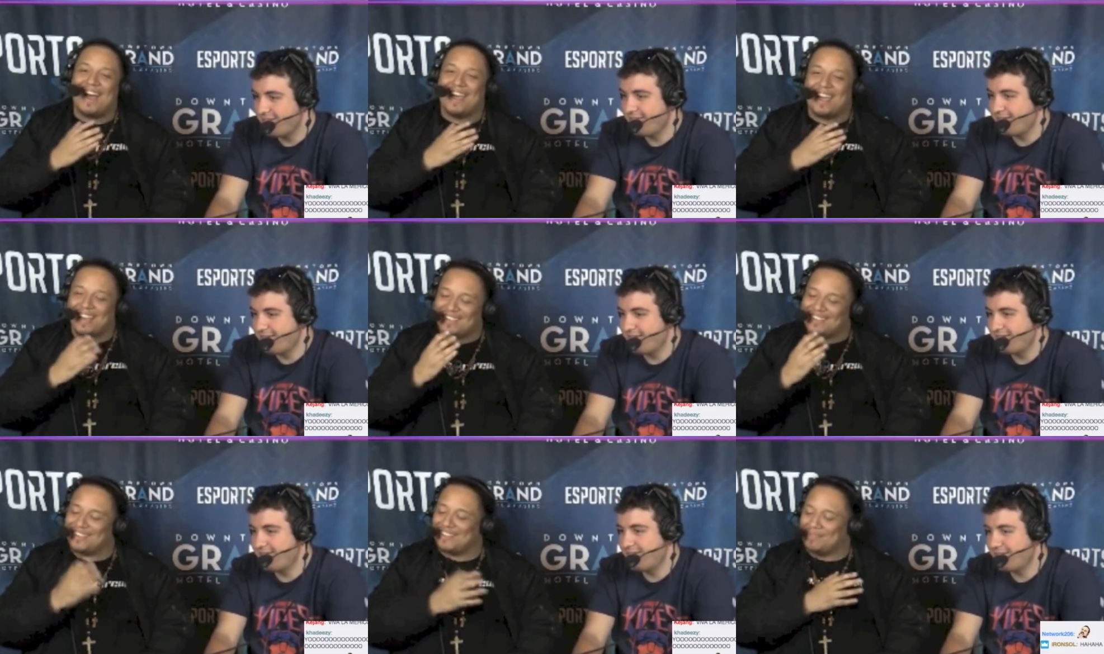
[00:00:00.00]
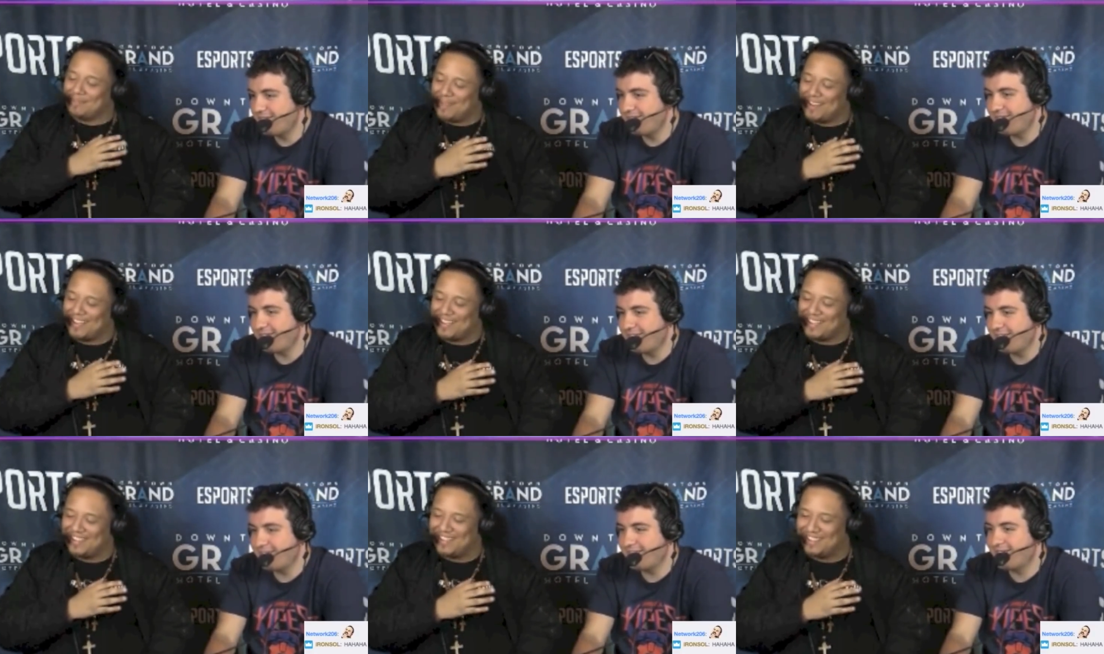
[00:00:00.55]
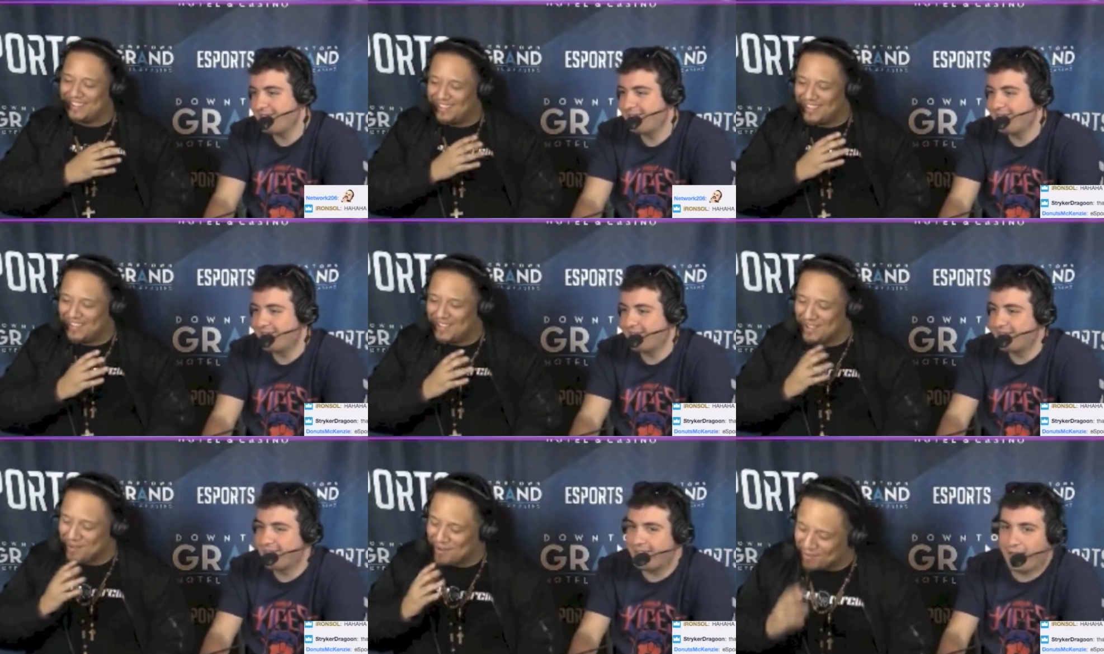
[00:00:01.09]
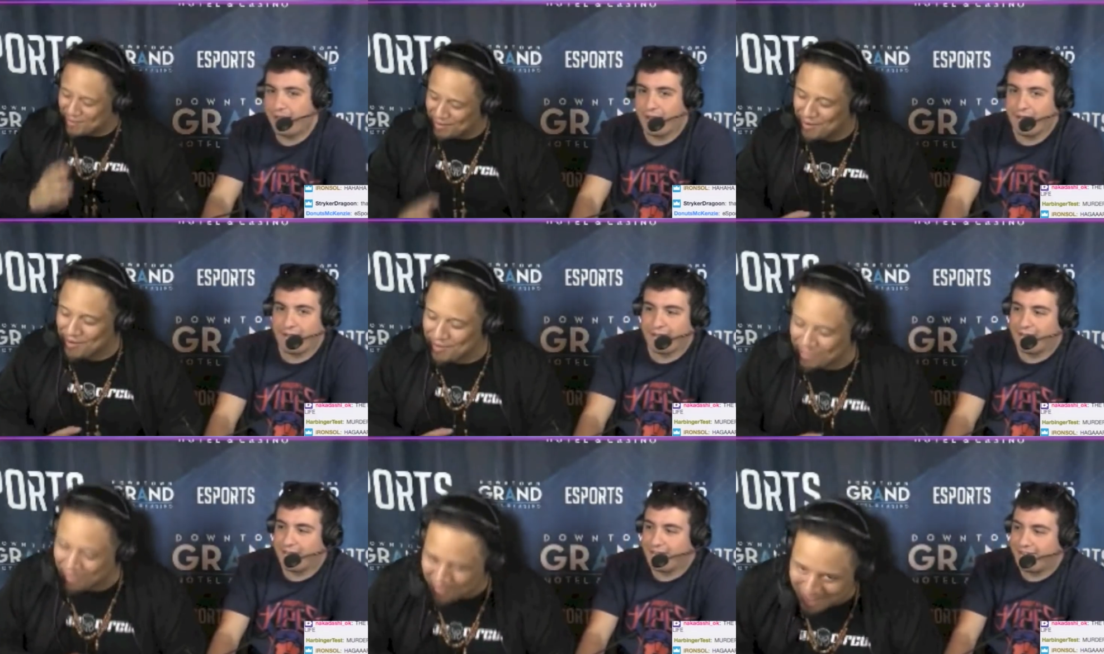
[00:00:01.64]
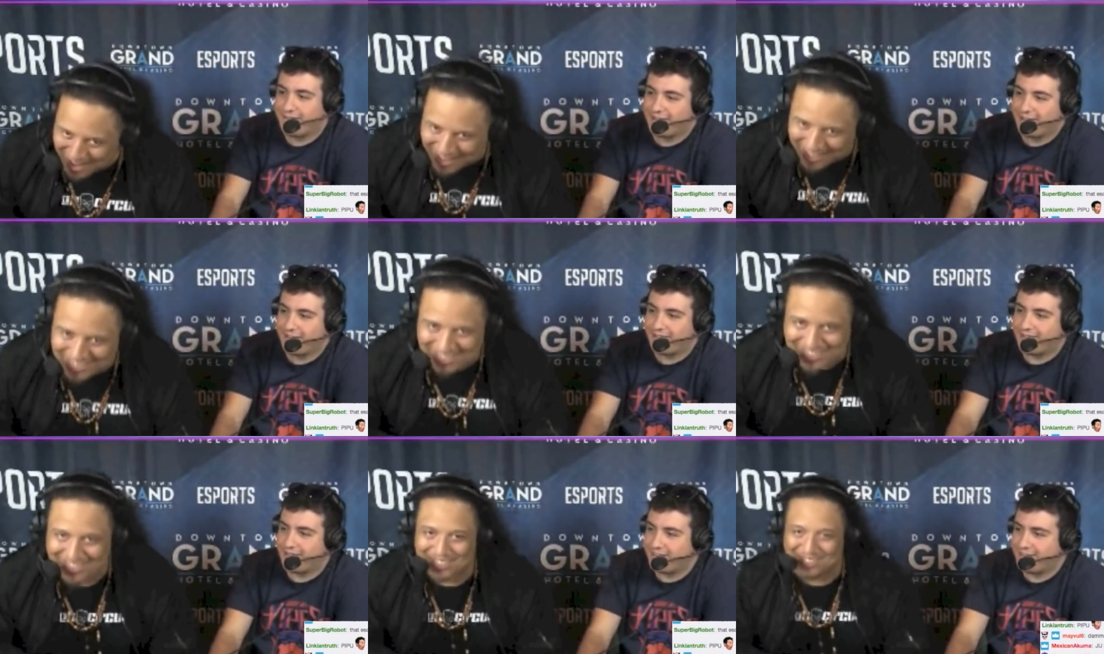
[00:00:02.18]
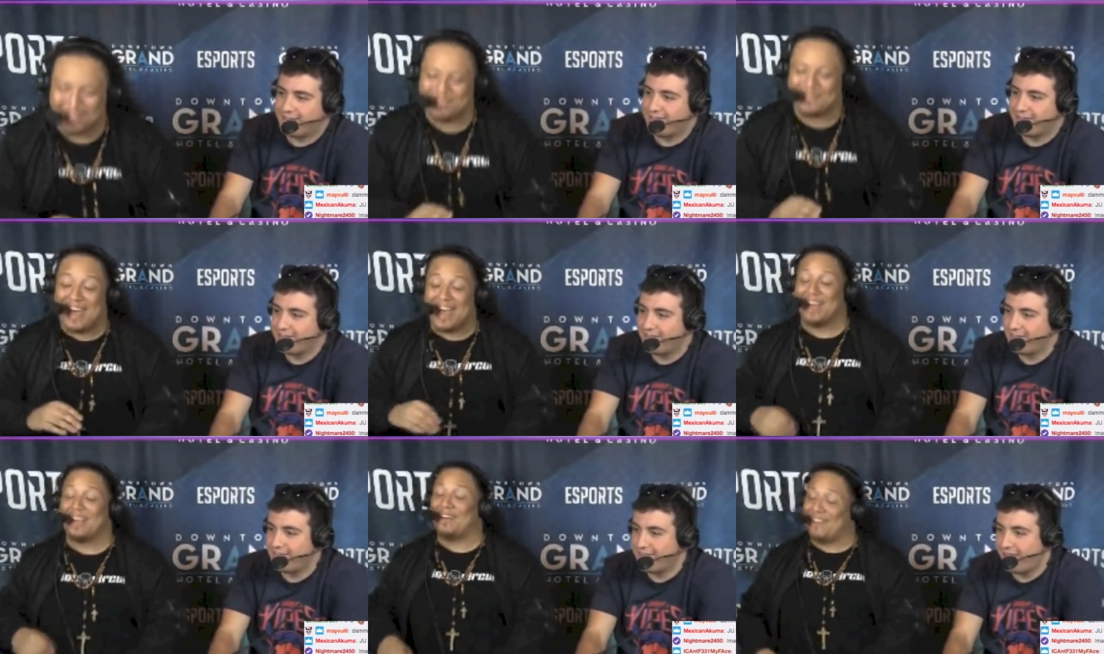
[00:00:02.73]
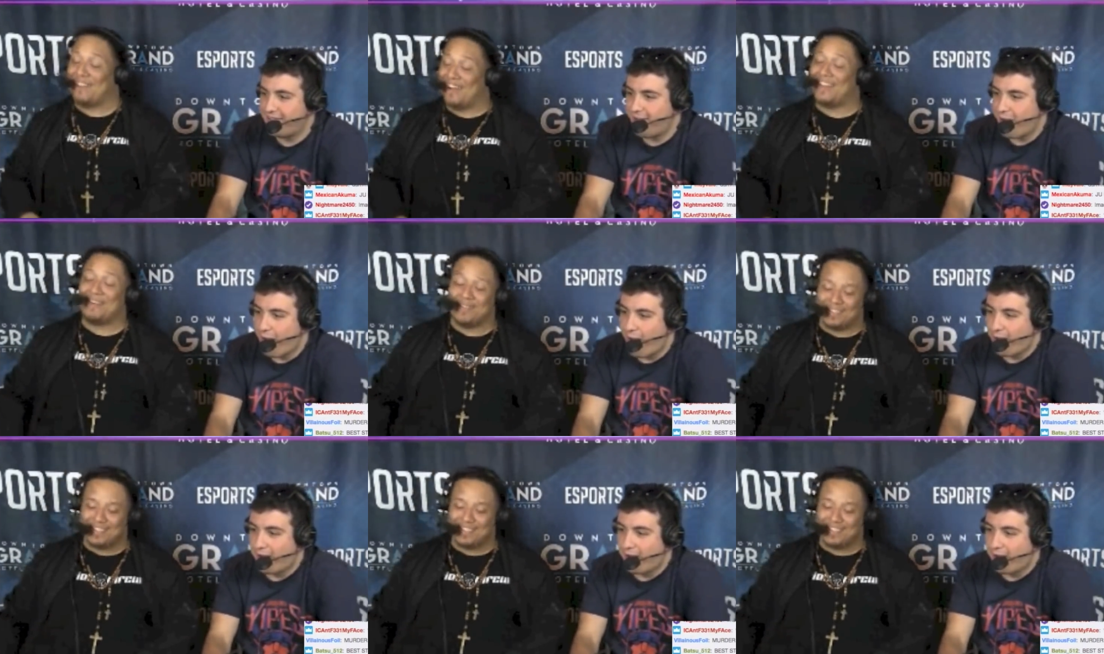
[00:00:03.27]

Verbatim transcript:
Speaker 1: Esteban Wolf rocks some haggard. Wow, that was.